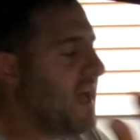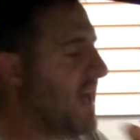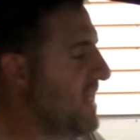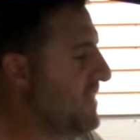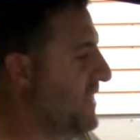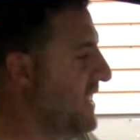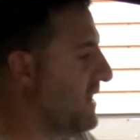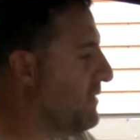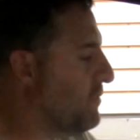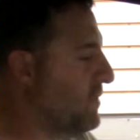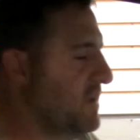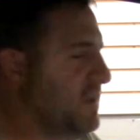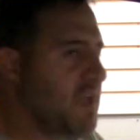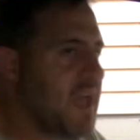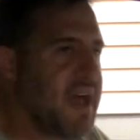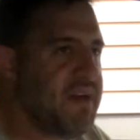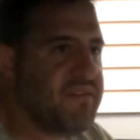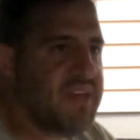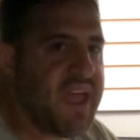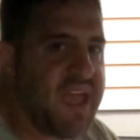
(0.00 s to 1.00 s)
I think when you
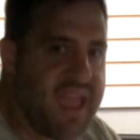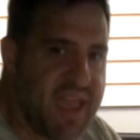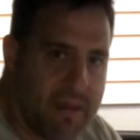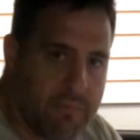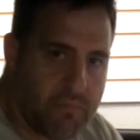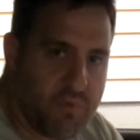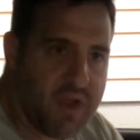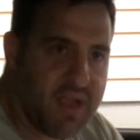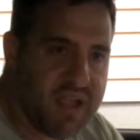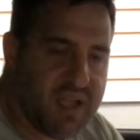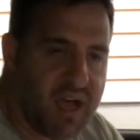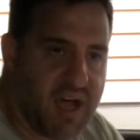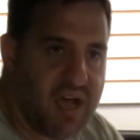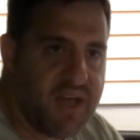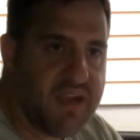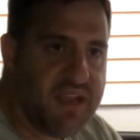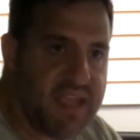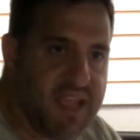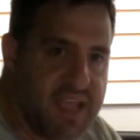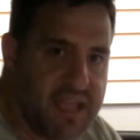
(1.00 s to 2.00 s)
have the handbrake
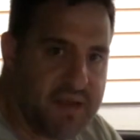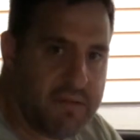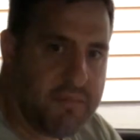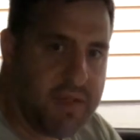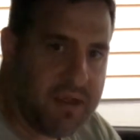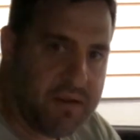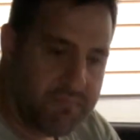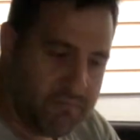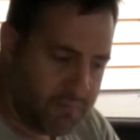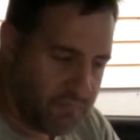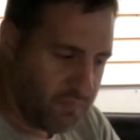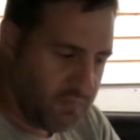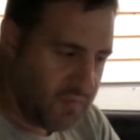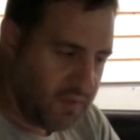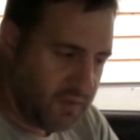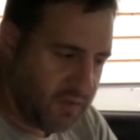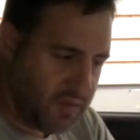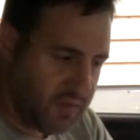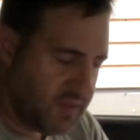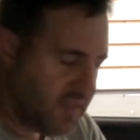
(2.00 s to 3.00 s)
on, it
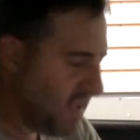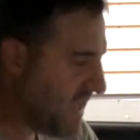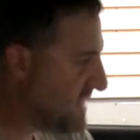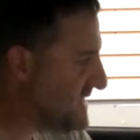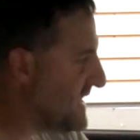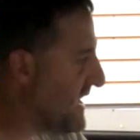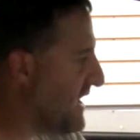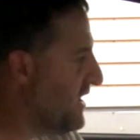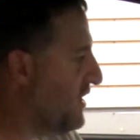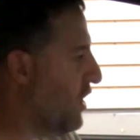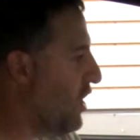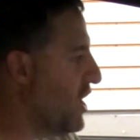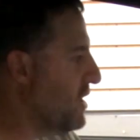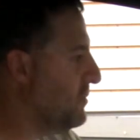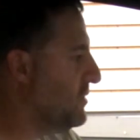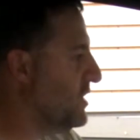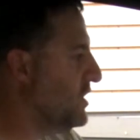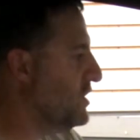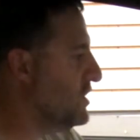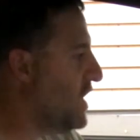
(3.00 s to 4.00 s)
lets out an
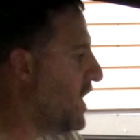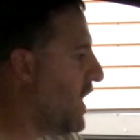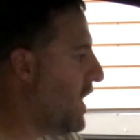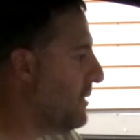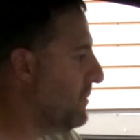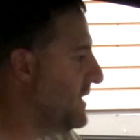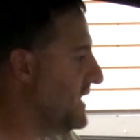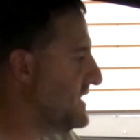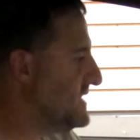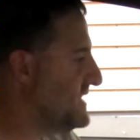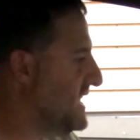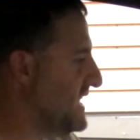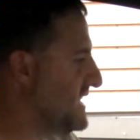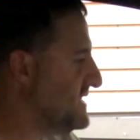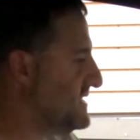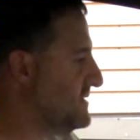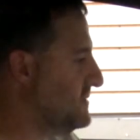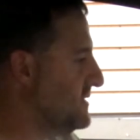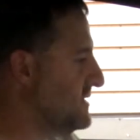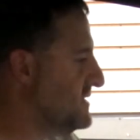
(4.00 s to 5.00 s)
audible alarm and it
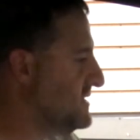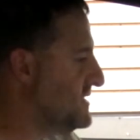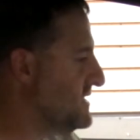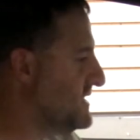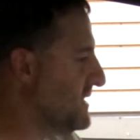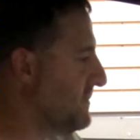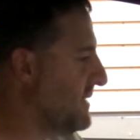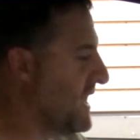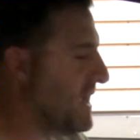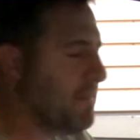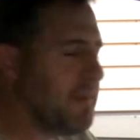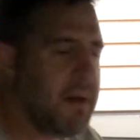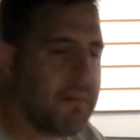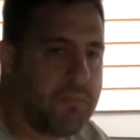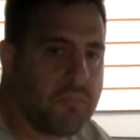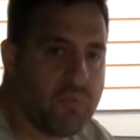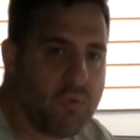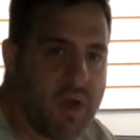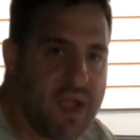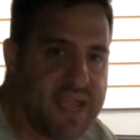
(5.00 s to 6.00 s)
says something
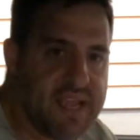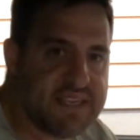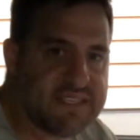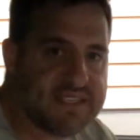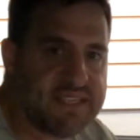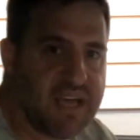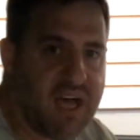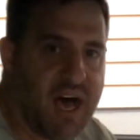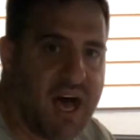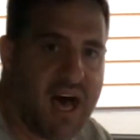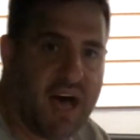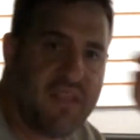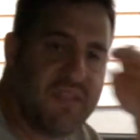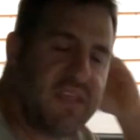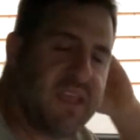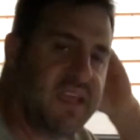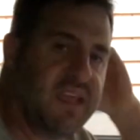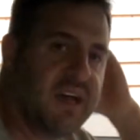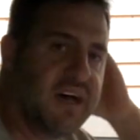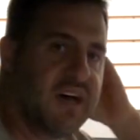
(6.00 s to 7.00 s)
about brakes on
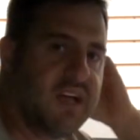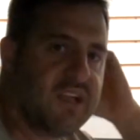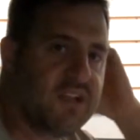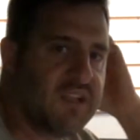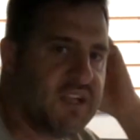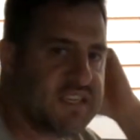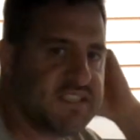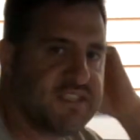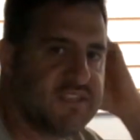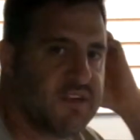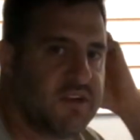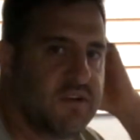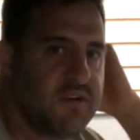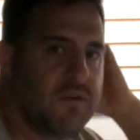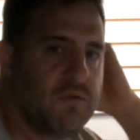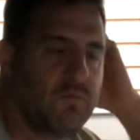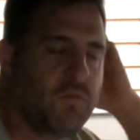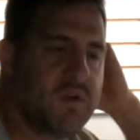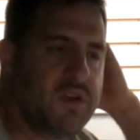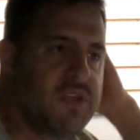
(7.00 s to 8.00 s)
the
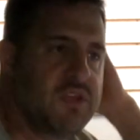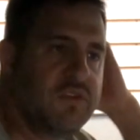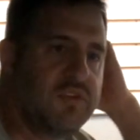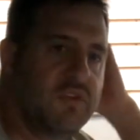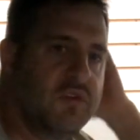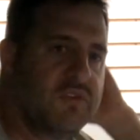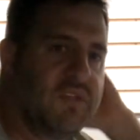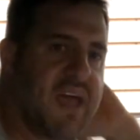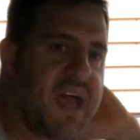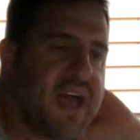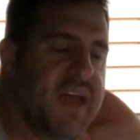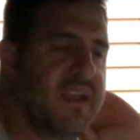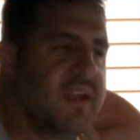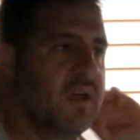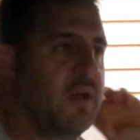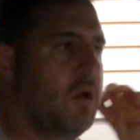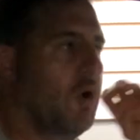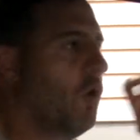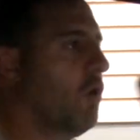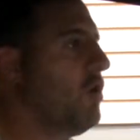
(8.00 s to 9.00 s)
cluster when you do that,
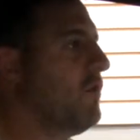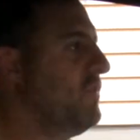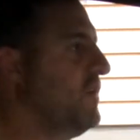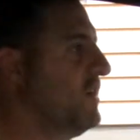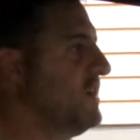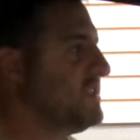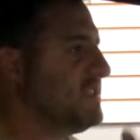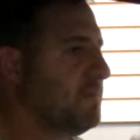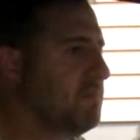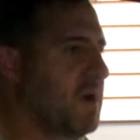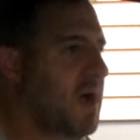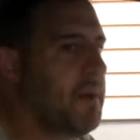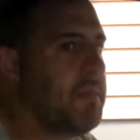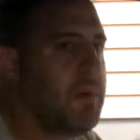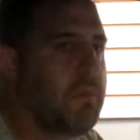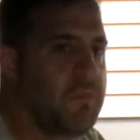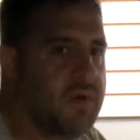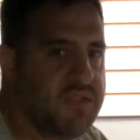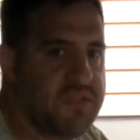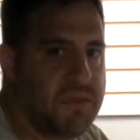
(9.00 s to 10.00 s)
or if there is a
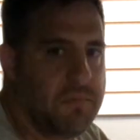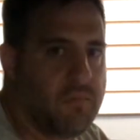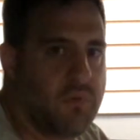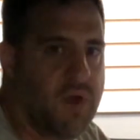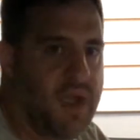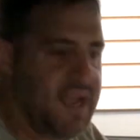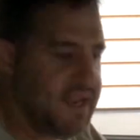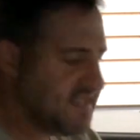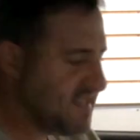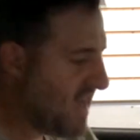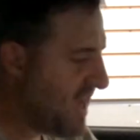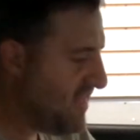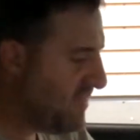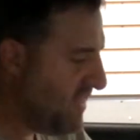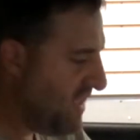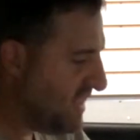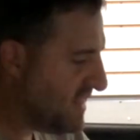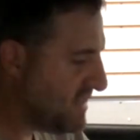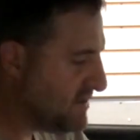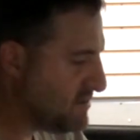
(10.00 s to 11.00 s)
problem with the brakes. I
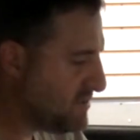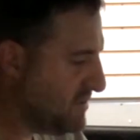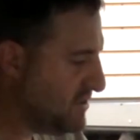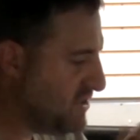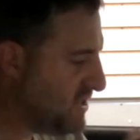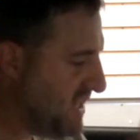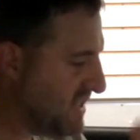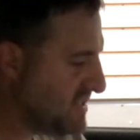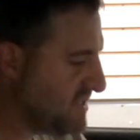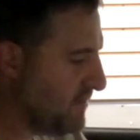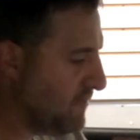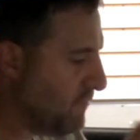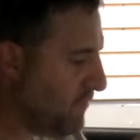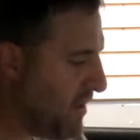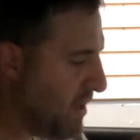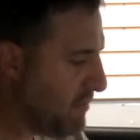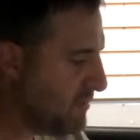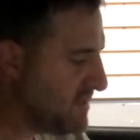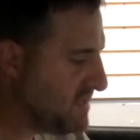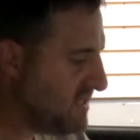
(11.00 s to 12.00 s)
think this would change the
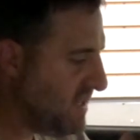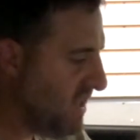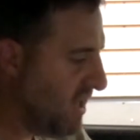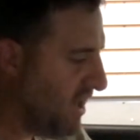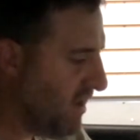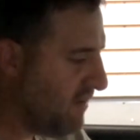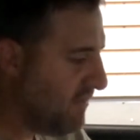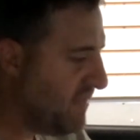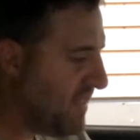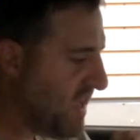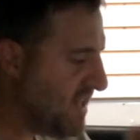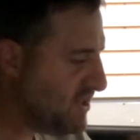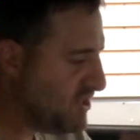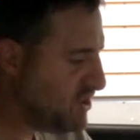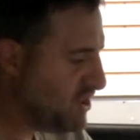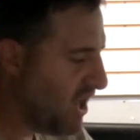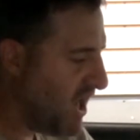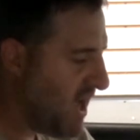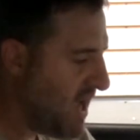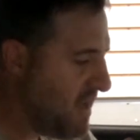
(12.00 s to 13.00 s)
frequency of that
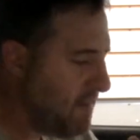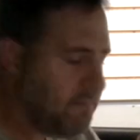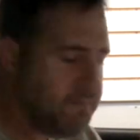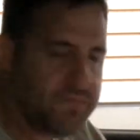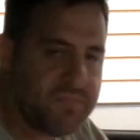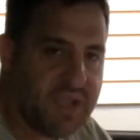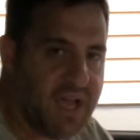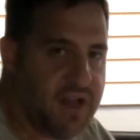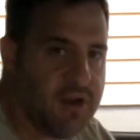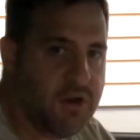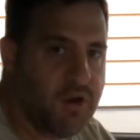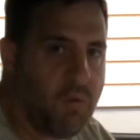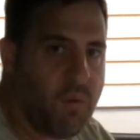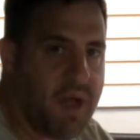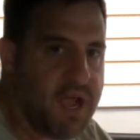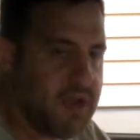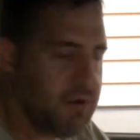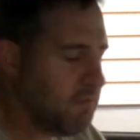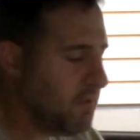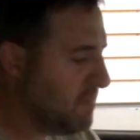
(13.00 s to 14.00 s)
chime. I don't know
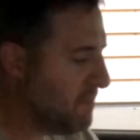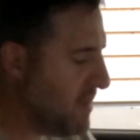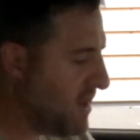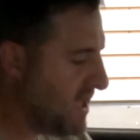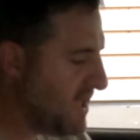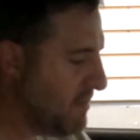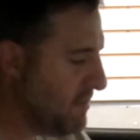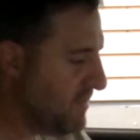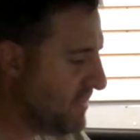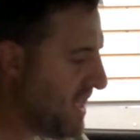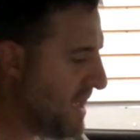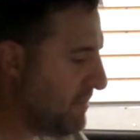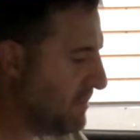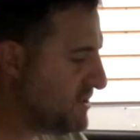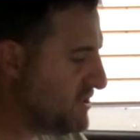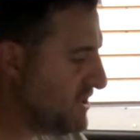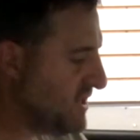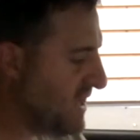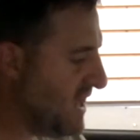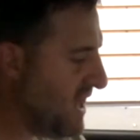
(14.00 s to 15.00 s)
why you'd want to monkey with that,
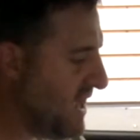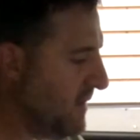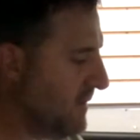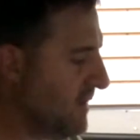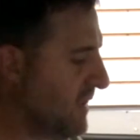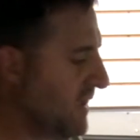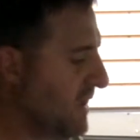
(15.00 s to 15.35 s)
but you can.